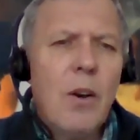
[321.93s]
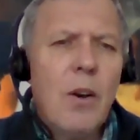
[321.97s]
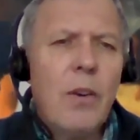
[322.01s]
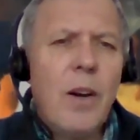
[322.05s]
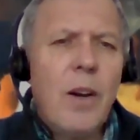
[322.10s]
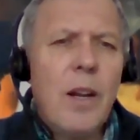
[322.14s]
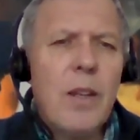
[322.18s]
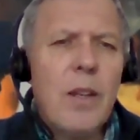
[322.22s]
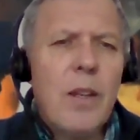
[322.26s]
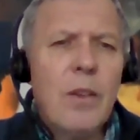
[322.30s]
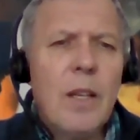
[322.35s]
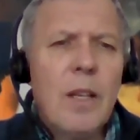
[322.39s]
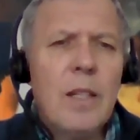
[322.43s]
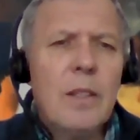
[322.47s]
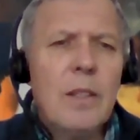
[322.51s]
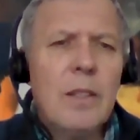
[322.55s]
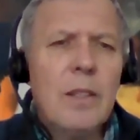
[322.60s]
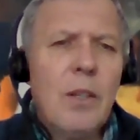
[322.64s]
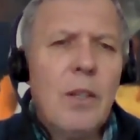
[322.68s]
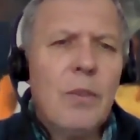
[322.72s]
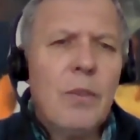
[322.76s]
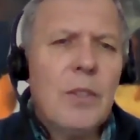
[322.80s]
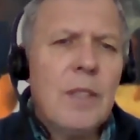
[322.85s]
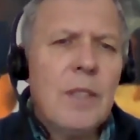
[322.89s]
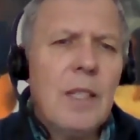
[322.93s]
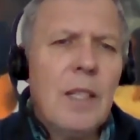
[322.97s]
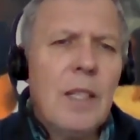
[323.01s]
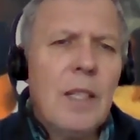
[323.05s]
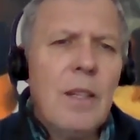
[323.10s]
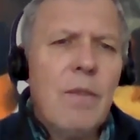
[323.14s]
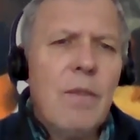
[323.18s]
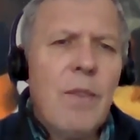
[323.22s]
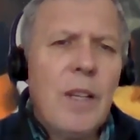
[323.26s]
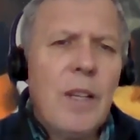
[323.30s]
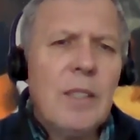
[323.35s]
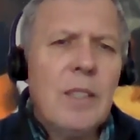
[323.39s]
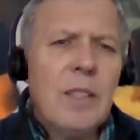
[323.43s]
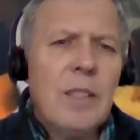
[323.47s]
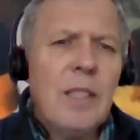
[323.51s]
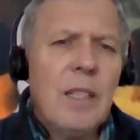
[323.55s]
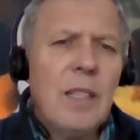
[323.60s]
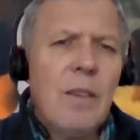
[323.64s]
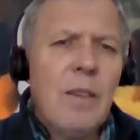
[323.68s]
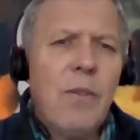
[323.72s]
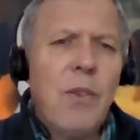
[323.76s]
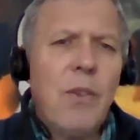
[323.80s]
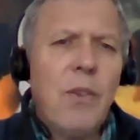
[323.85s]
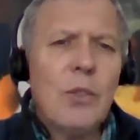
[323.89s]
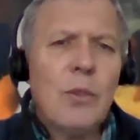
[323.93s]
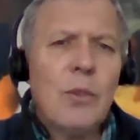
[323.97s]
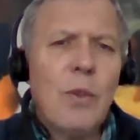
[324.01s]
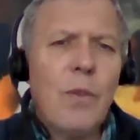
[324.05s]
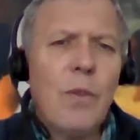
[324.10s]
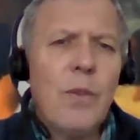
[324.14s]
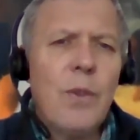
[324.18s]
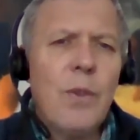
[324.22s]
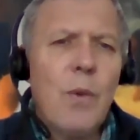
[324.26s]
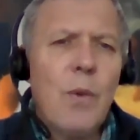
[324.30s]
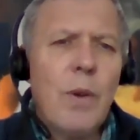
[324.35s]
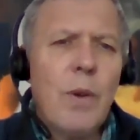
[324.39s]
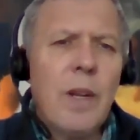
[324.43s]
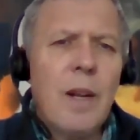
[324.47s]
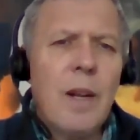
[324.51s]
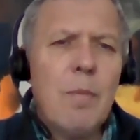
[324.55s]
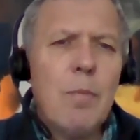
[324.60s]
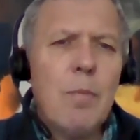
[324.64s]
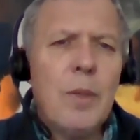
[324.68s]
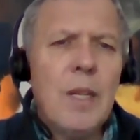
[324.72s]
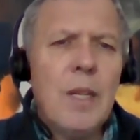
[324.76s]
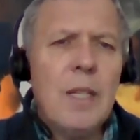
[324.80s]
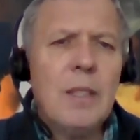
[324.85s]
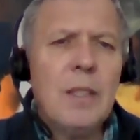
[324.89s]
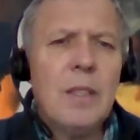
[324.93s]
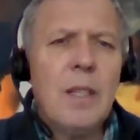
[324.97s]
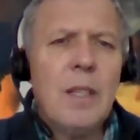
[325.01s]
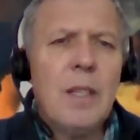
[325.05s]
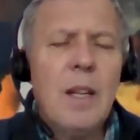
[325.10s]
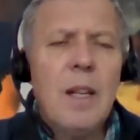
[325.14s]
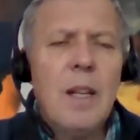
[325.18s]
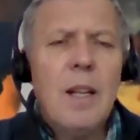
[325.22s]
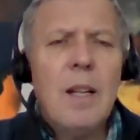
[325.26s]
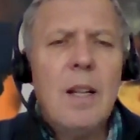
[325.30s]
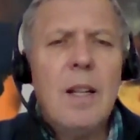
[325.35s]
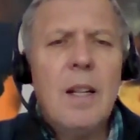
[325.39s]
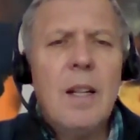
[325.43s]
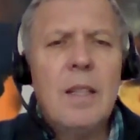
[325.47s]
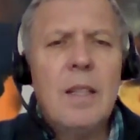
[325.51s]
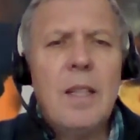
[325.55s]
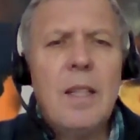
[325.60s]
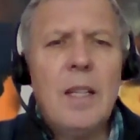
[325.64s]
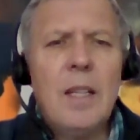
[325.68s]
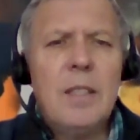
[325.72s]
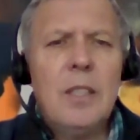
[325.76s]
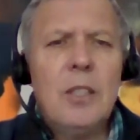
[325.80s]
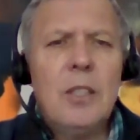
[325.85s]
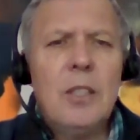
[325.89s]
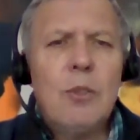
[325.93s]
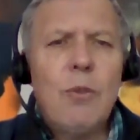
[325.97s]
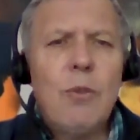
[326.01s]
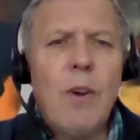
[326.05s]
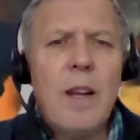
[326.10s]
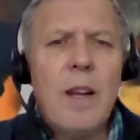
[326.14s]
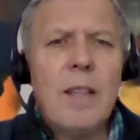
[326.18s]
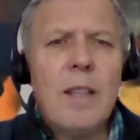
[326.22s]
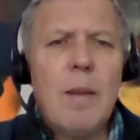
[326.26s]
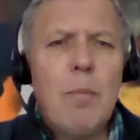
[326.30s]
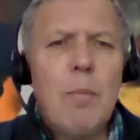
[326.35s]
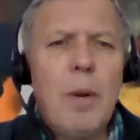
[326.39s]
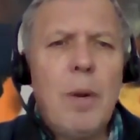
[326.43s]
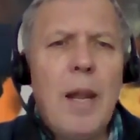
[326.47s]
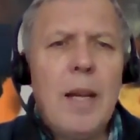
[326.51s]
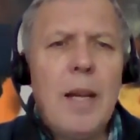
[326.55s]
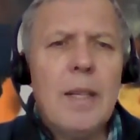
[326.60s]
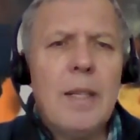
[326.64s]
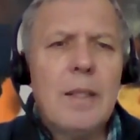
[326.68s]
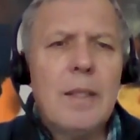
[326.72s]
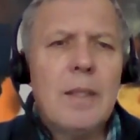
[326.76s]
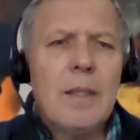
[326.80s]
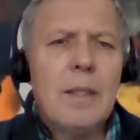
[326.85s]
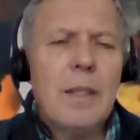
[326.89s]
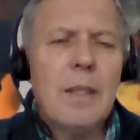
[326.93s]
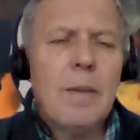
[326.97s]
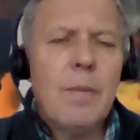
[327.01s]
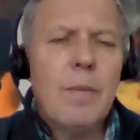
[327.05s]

Or are you guilty of still investing in fossil fuel companies that are destroying the planet?